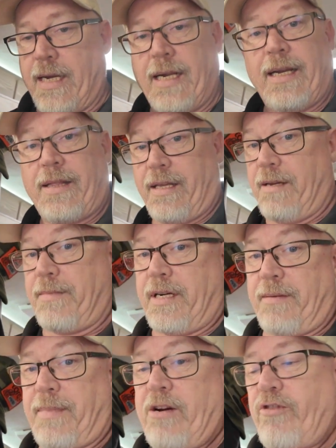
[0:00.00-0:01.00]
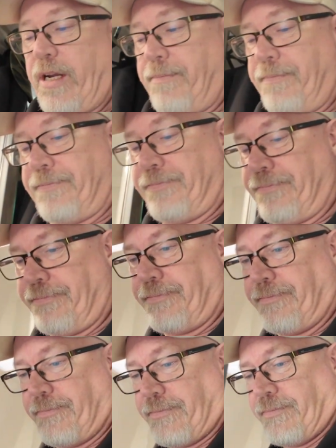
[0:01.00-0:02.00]
lithium-ion battery.
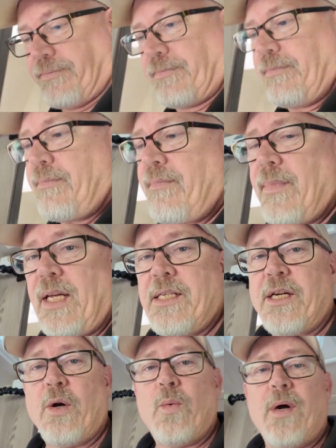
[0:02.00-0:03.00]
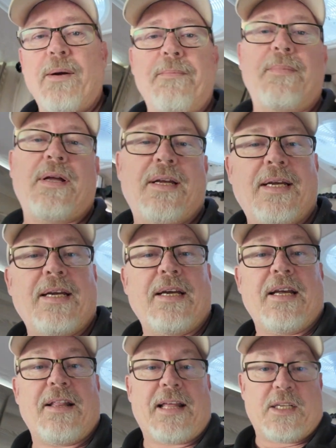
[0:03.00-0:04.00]
So
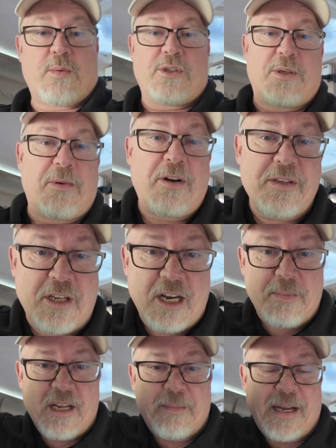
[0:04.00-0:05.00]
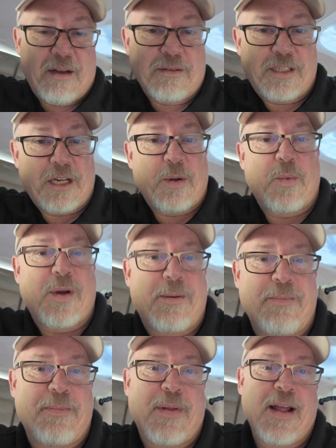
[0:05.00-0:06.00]
that's what tomorrow's going to be about.
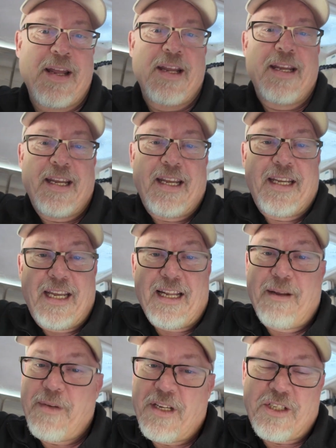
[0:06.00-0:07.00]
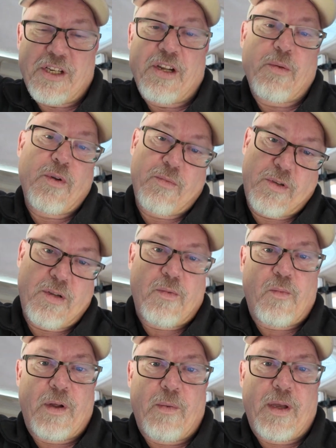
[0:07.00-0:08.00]
So yeah, let me just show you
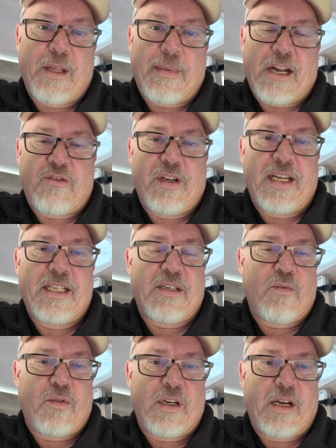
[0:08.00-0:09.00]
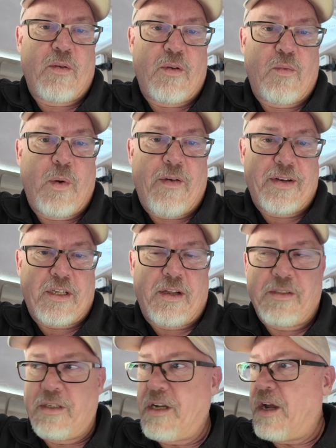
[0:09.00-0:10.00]
where the battery is and where it's
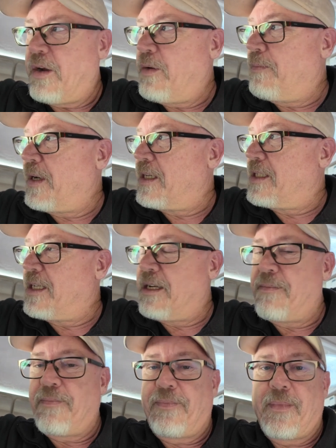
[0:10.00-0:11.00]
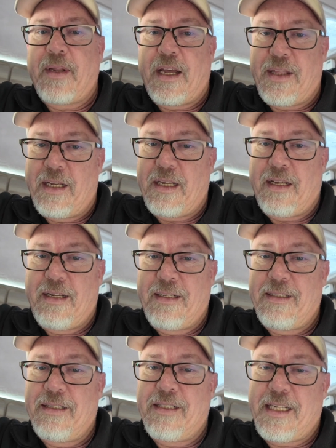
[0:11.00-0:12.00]
going to go. But I think
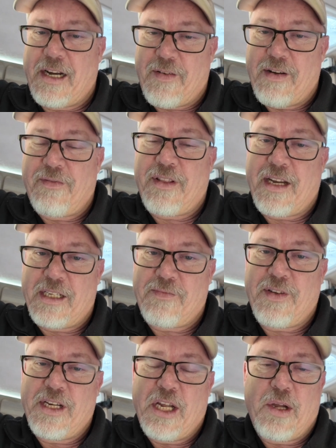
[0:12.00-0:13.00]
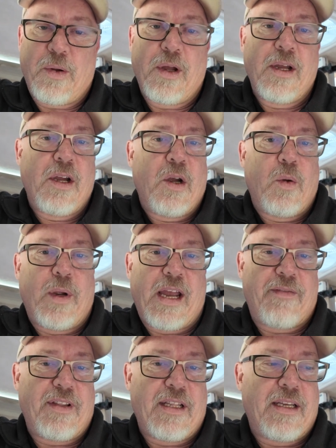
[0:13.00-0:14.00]
stick around for the next video. We're
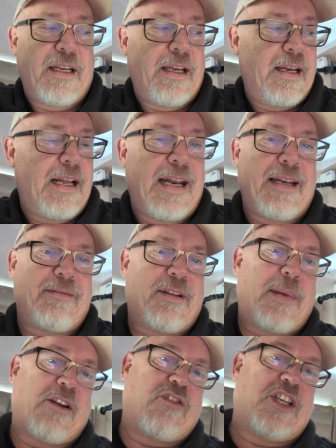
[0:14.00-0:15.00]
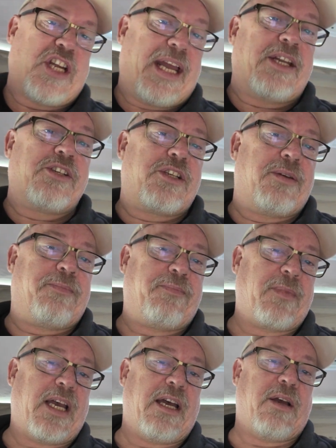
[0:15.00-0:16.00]
having the battery changed.
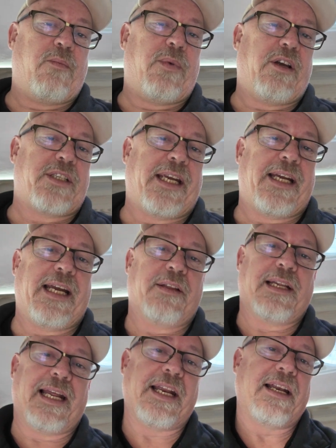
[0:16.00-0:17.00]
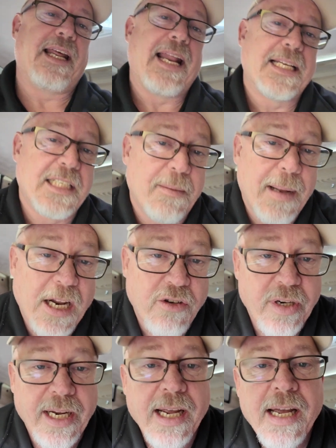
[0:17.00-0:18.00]
We are taking out the lead acid
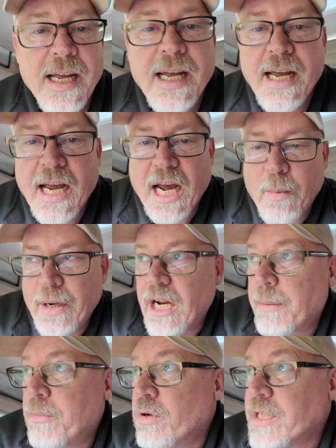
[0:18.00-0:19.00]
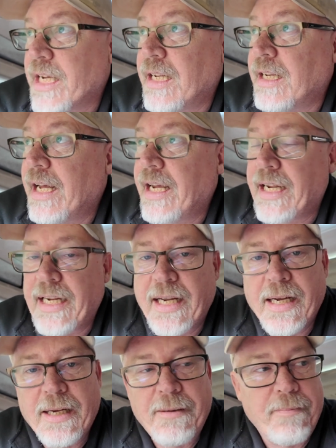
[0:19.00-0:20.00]
battery, and we're going to put in
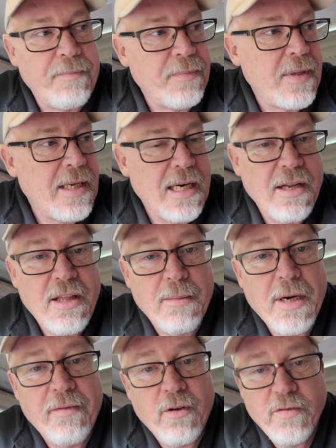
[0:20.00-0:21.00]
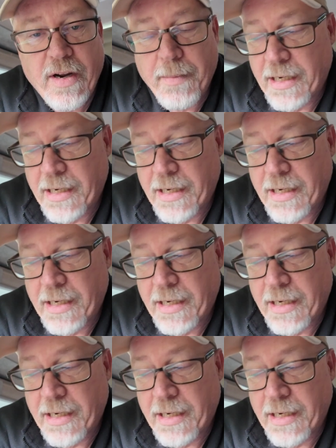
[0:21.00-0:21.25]
a lithium iron phosphate